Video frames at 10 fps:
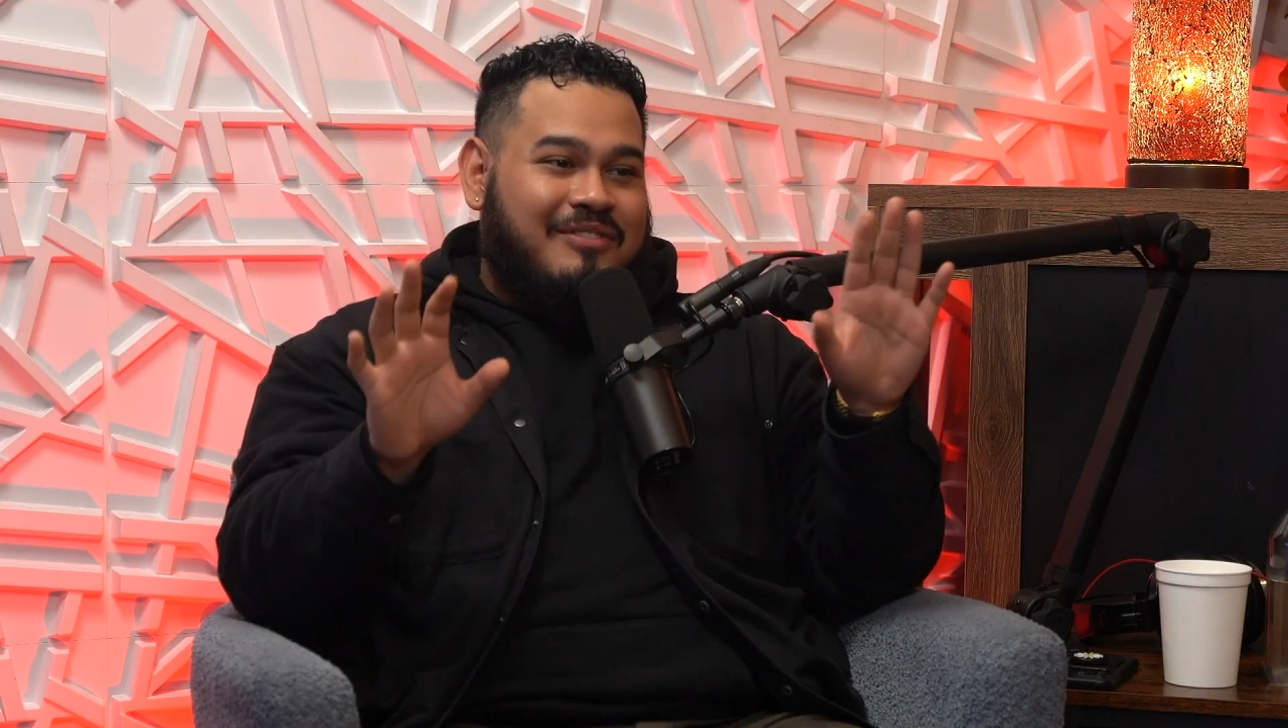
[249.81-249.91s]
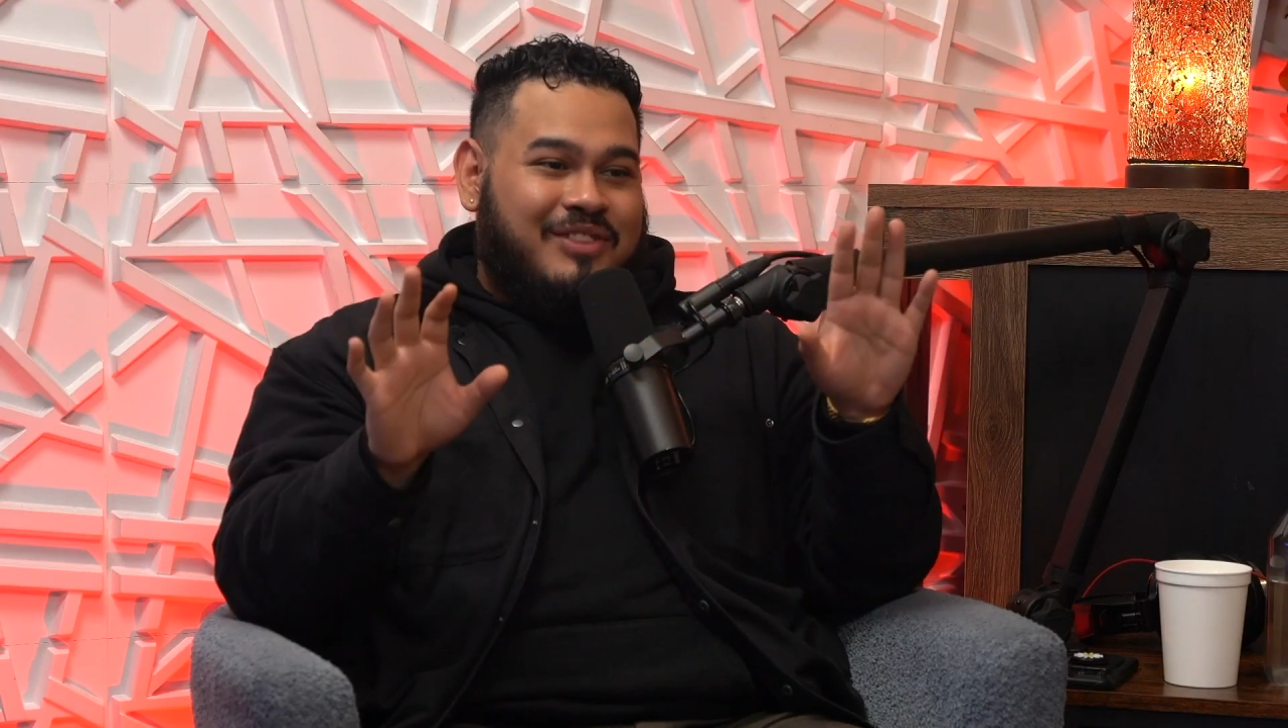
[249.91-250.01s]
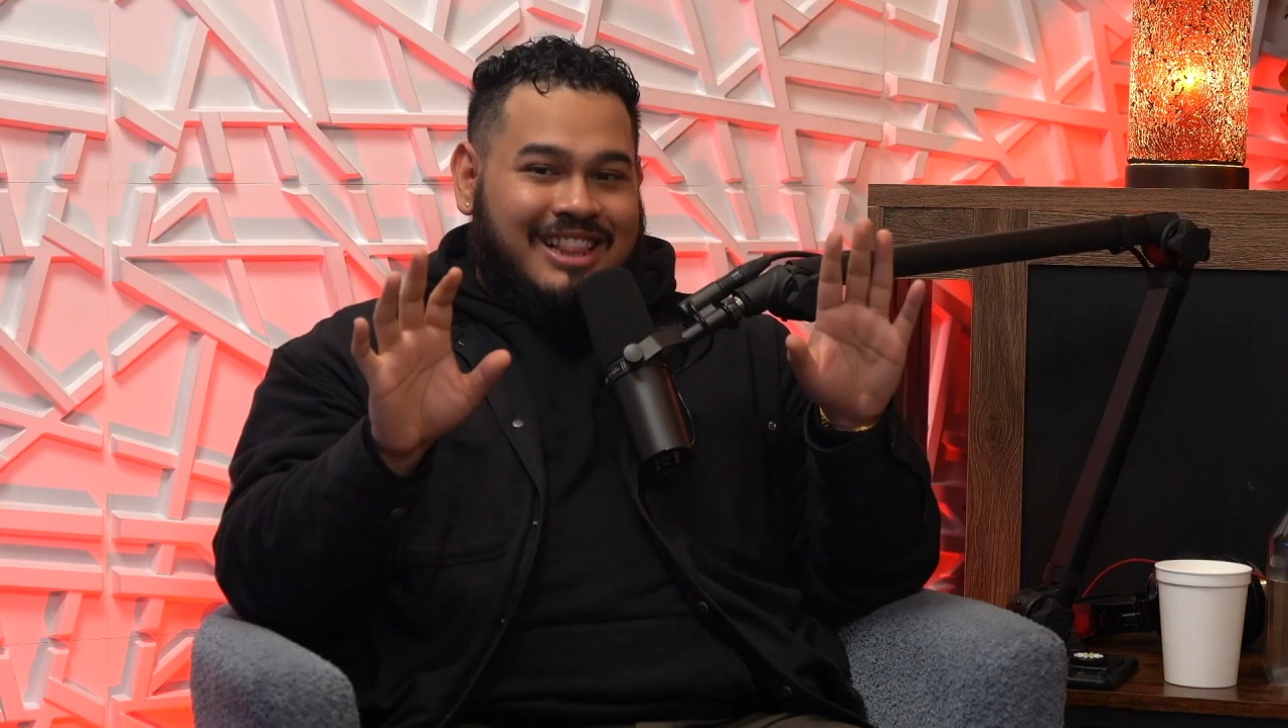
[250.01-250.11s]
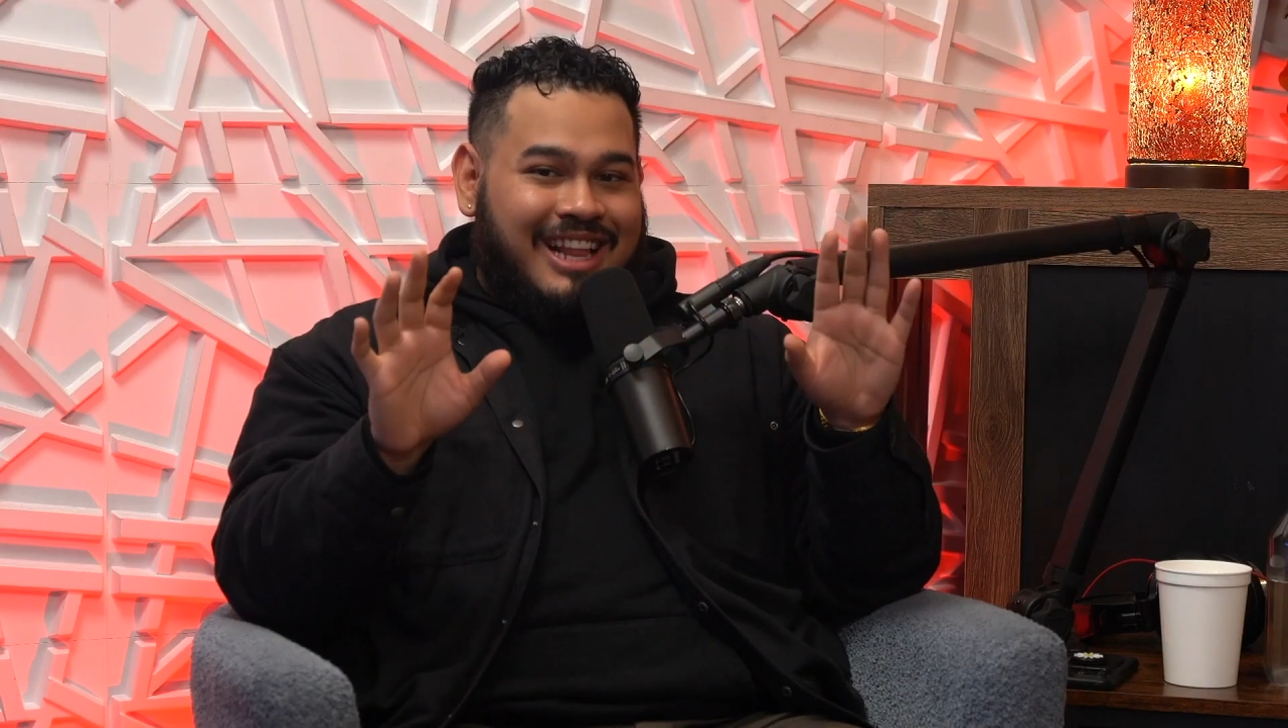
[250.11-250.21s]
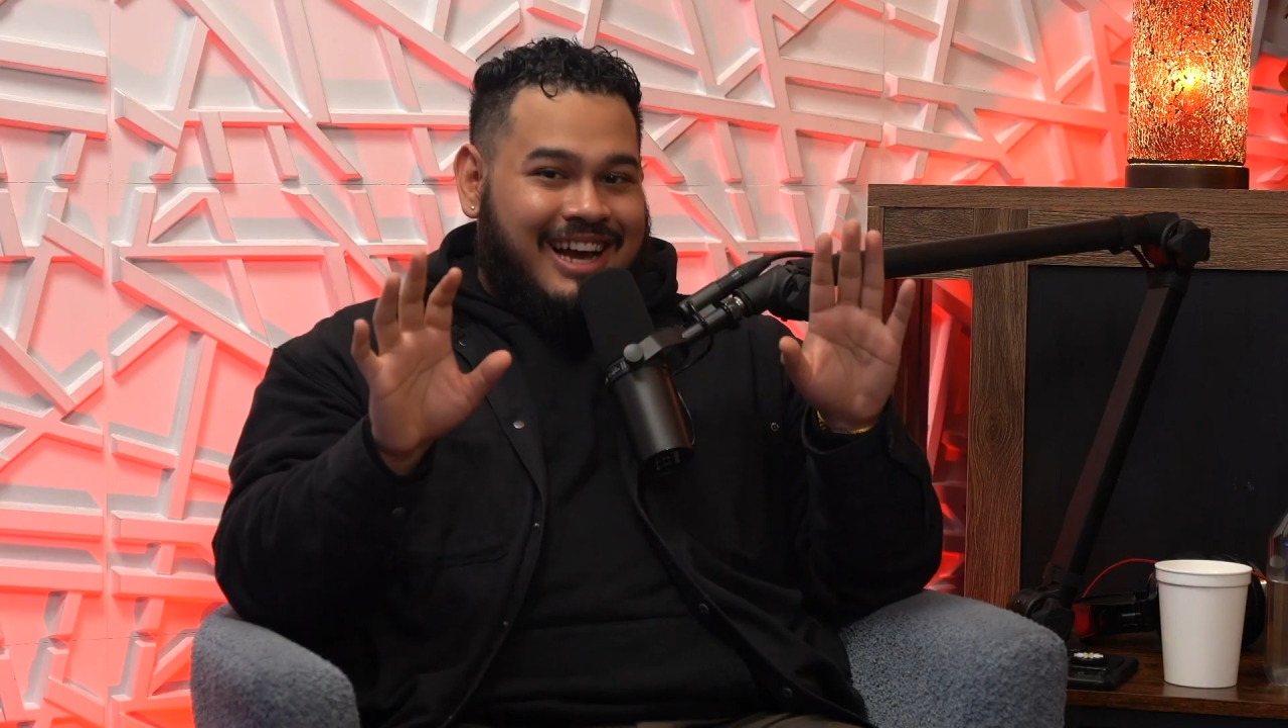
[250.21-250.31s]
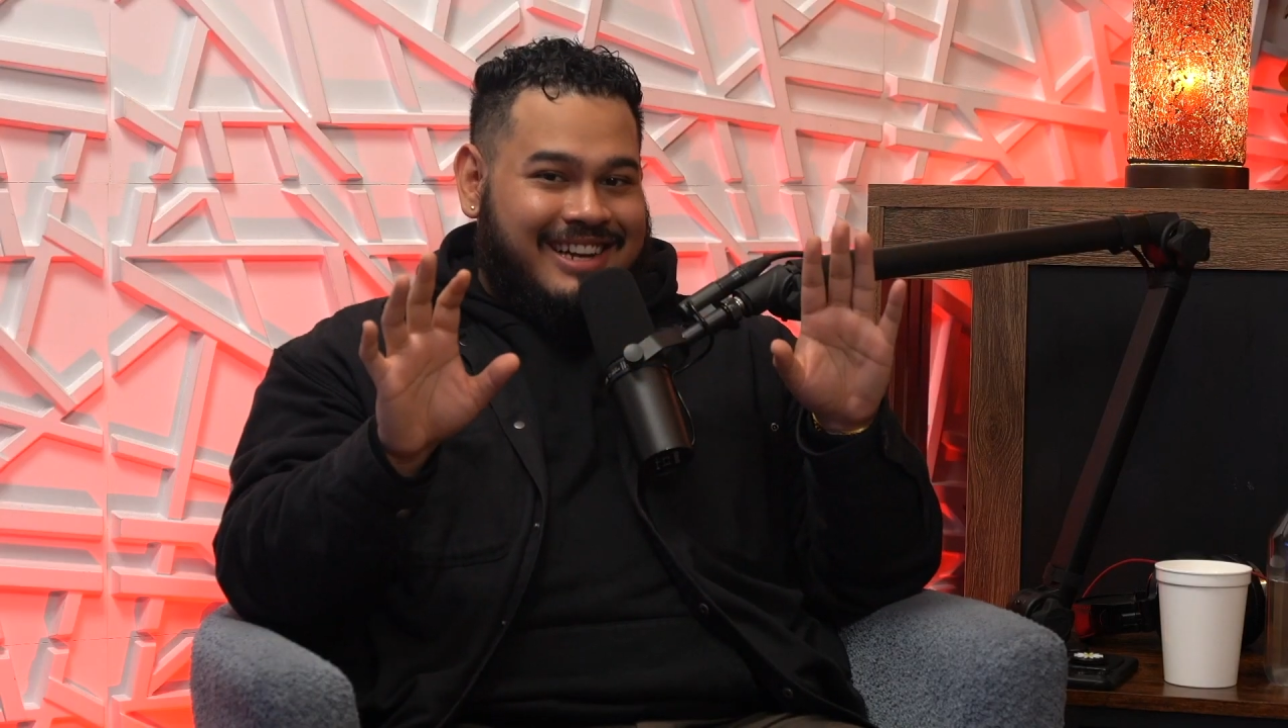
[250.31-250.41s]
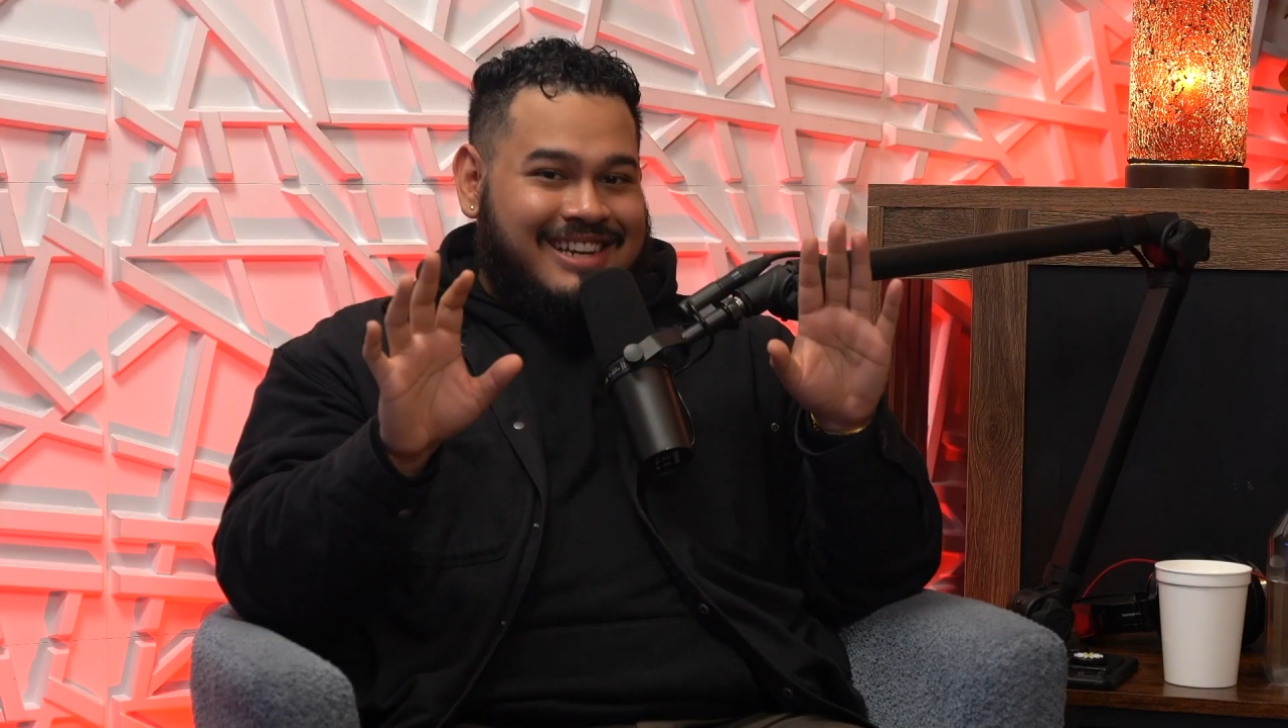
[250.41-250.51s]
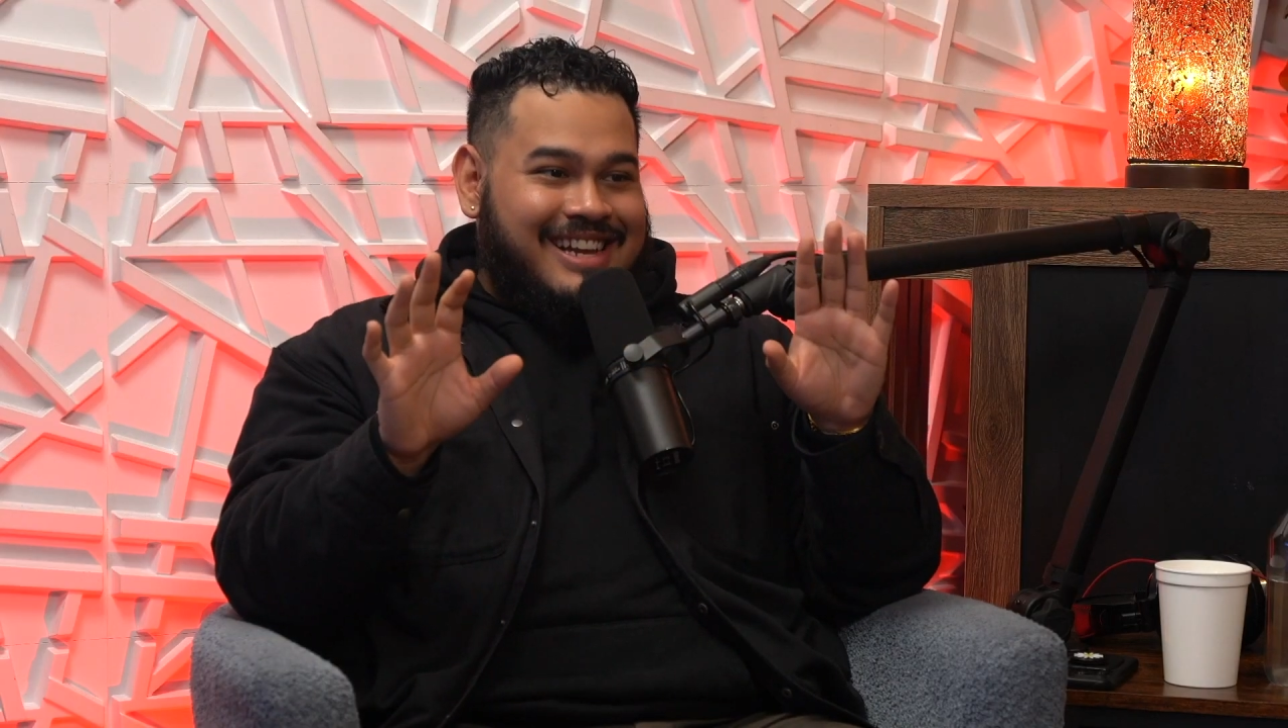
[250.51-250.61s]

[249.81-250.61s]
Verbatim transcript: left and lie.